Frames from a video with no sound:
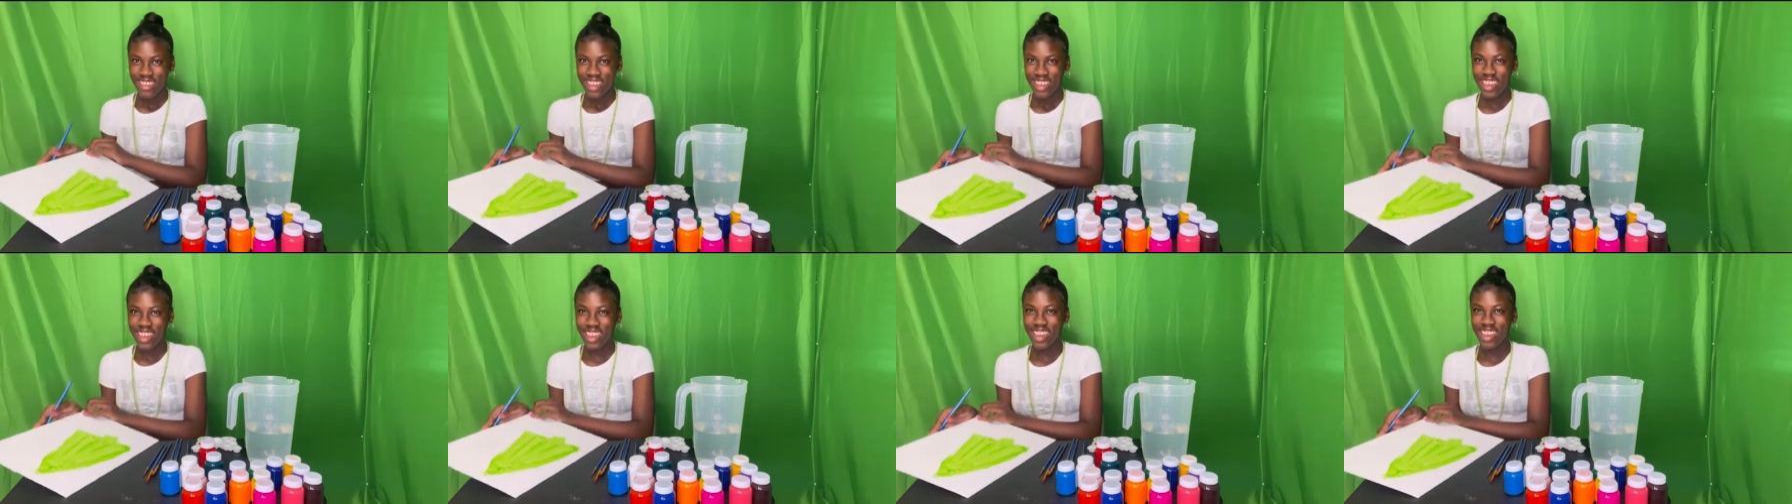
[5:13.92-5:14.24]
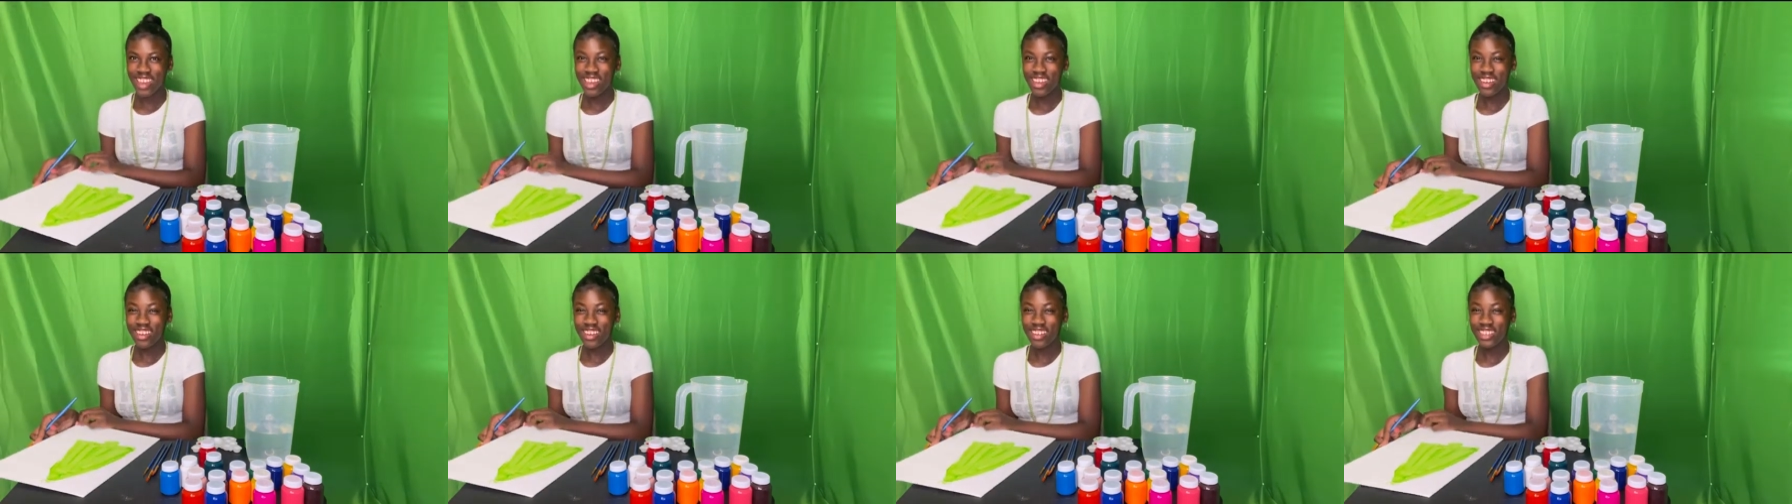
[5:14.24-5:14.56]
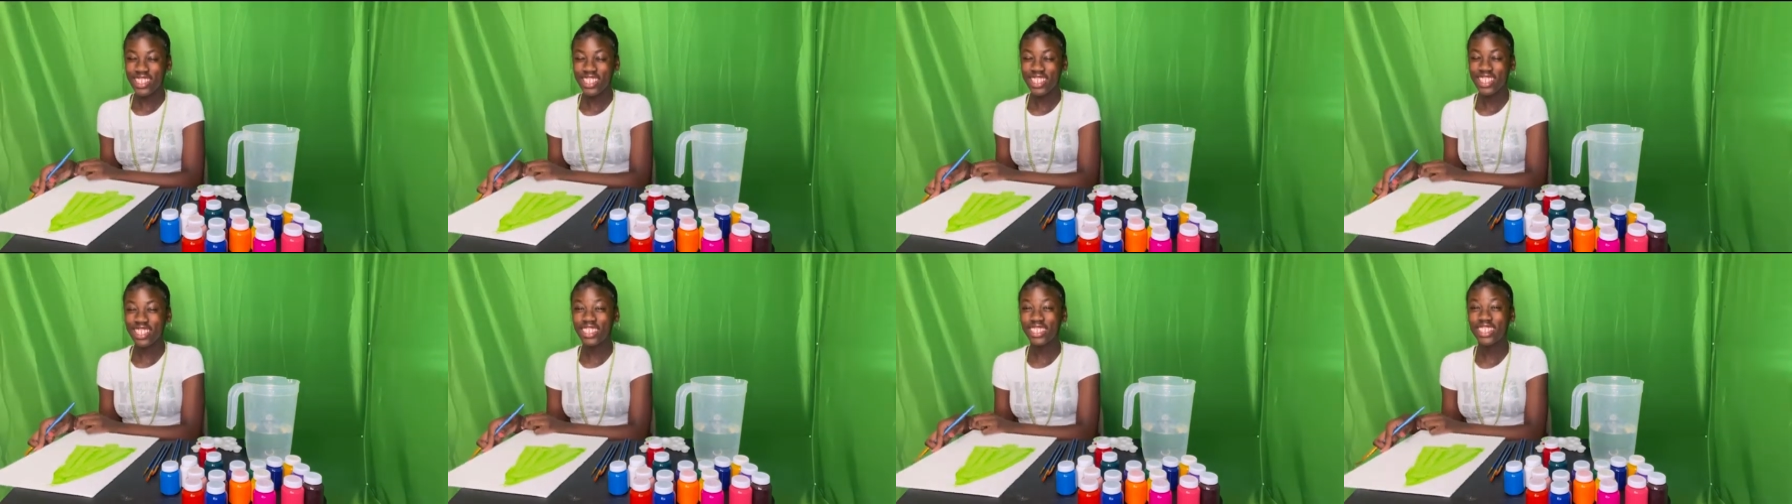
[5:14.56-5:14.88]
Ew,
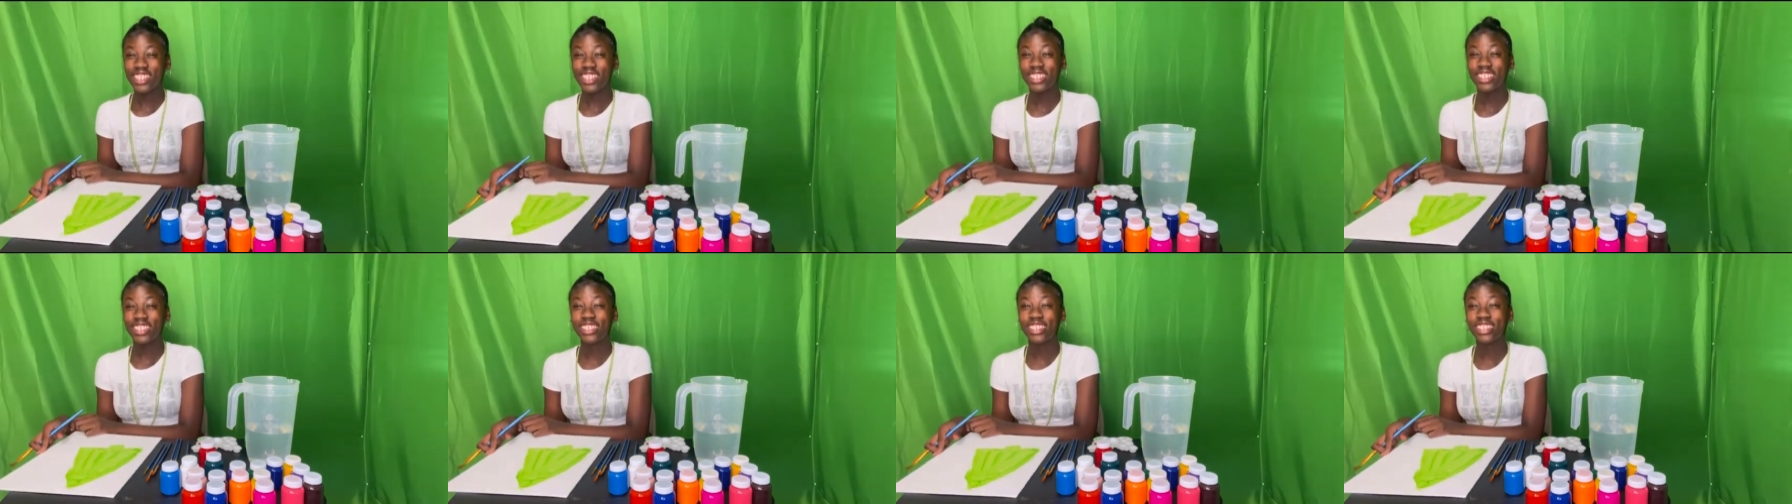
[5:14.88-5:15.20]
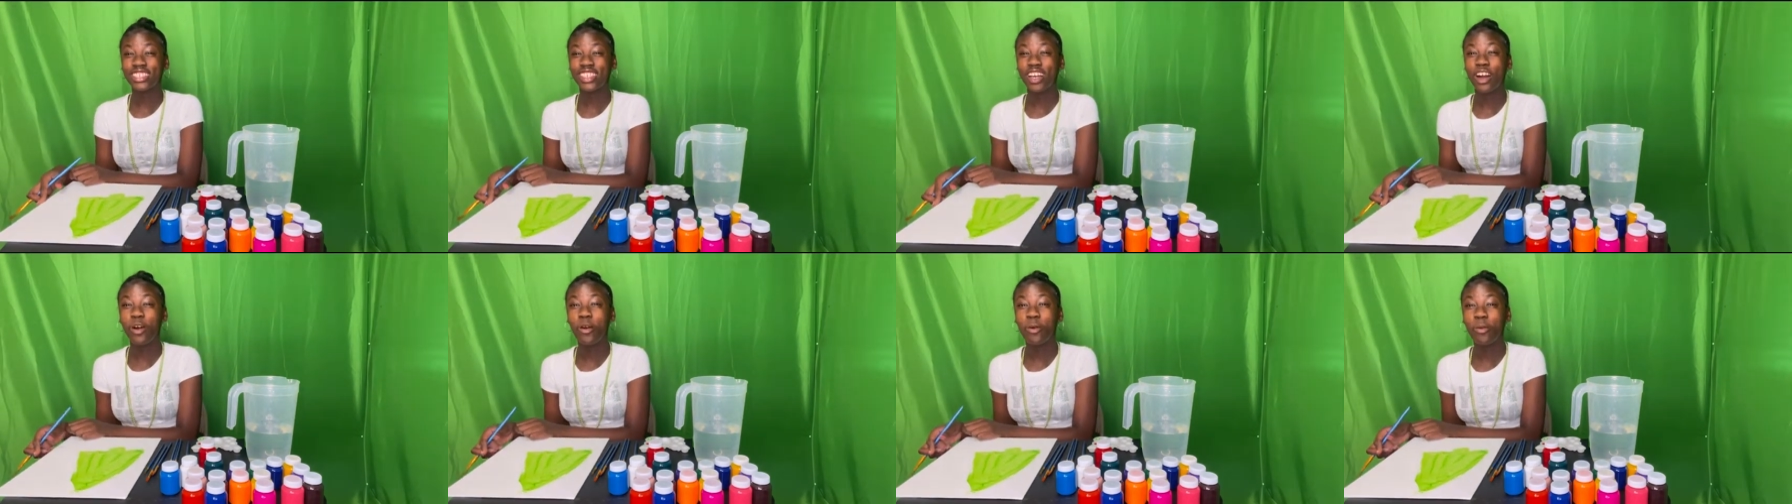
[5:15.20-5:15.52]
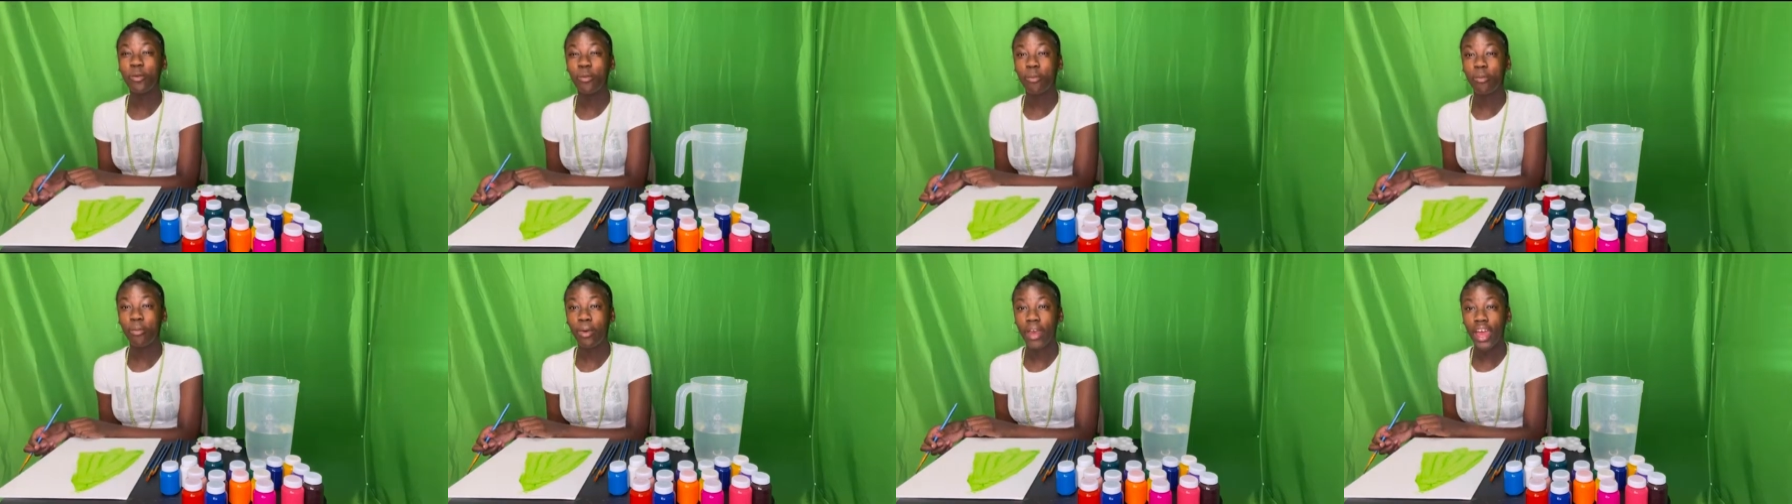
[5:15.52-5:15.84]
this looks
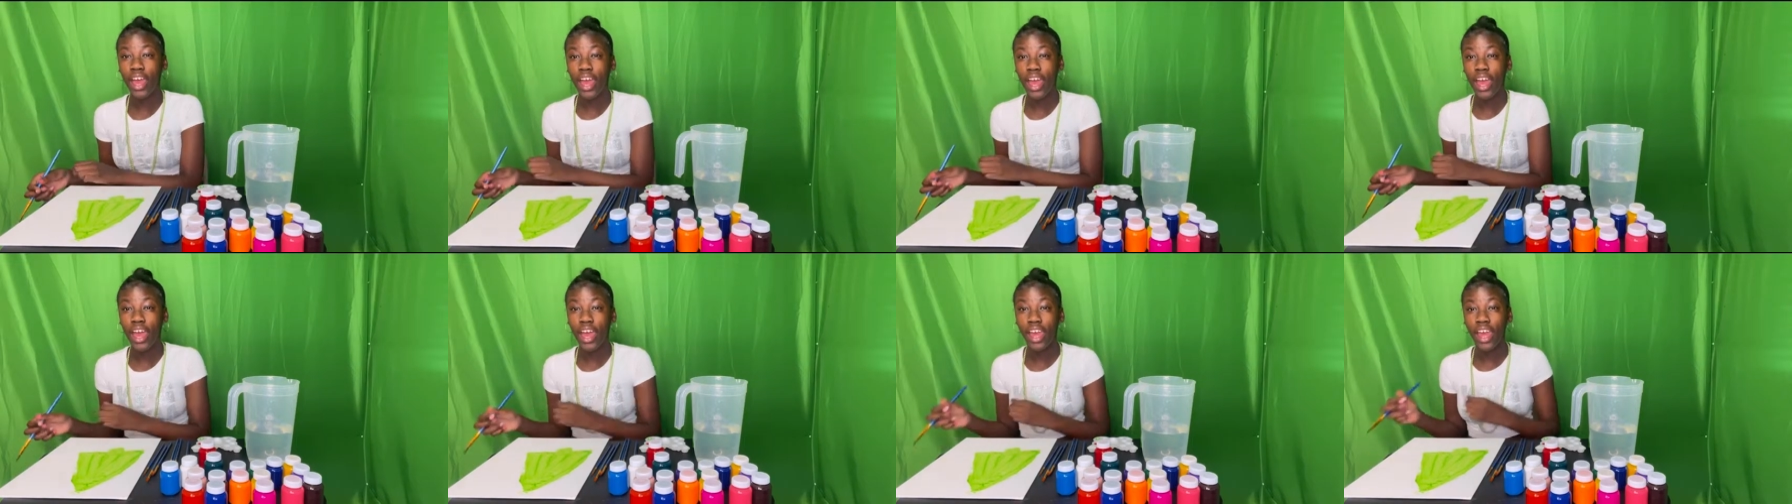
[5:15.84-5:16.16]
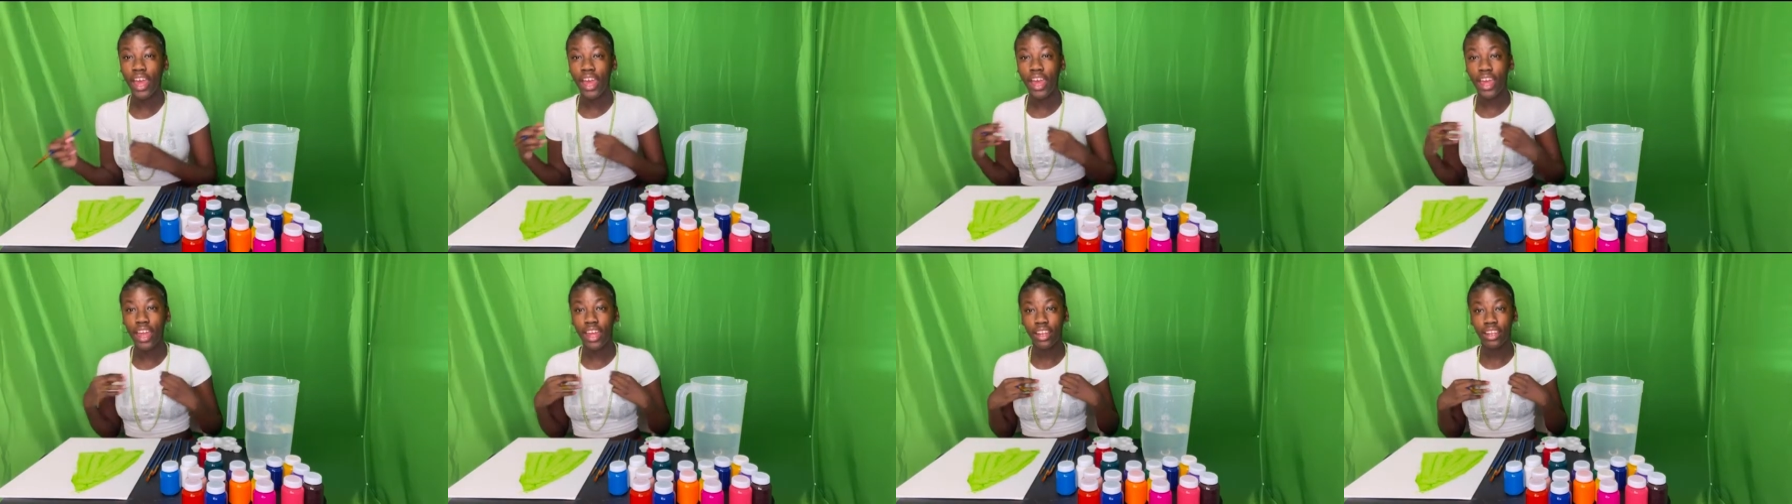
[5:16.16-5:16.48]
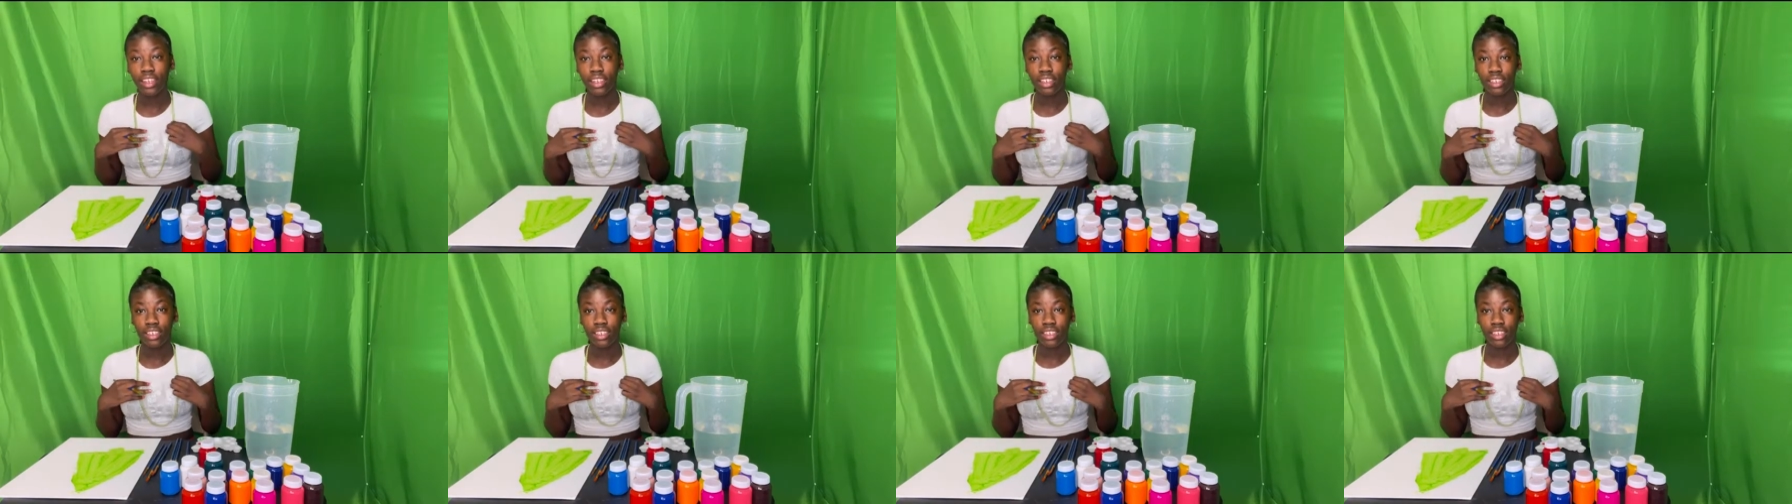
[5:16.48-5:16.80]
so
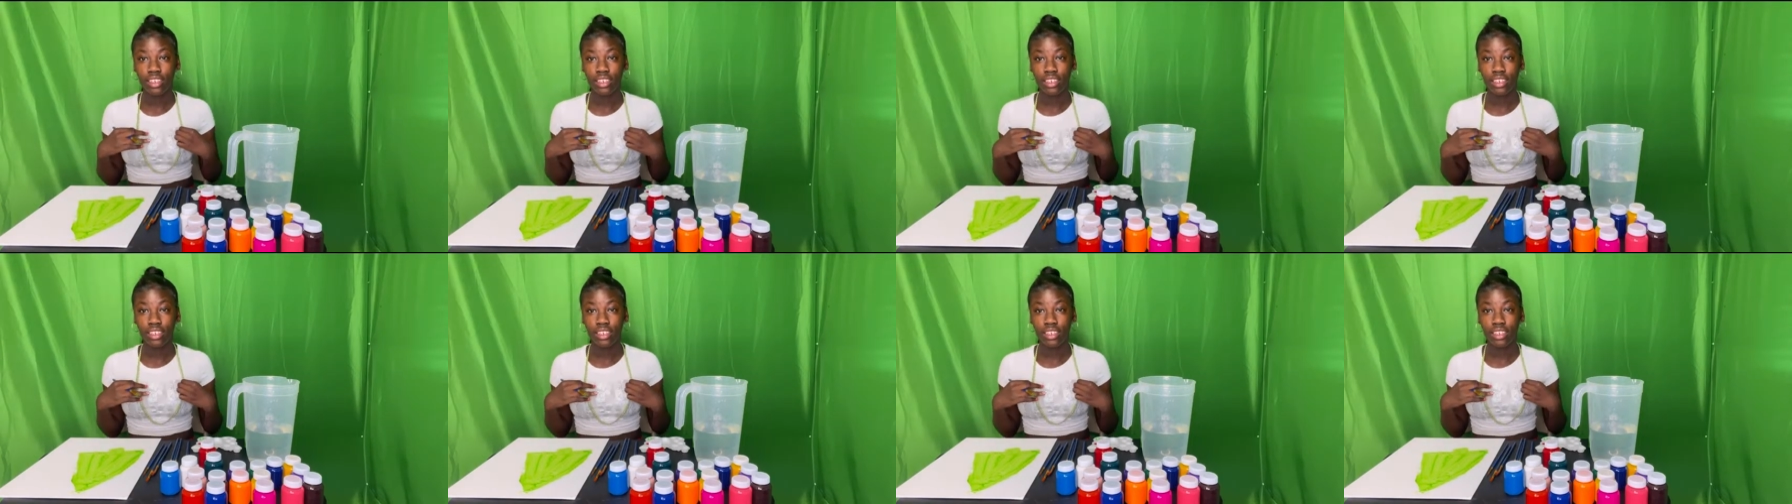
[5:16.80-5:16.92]
bad.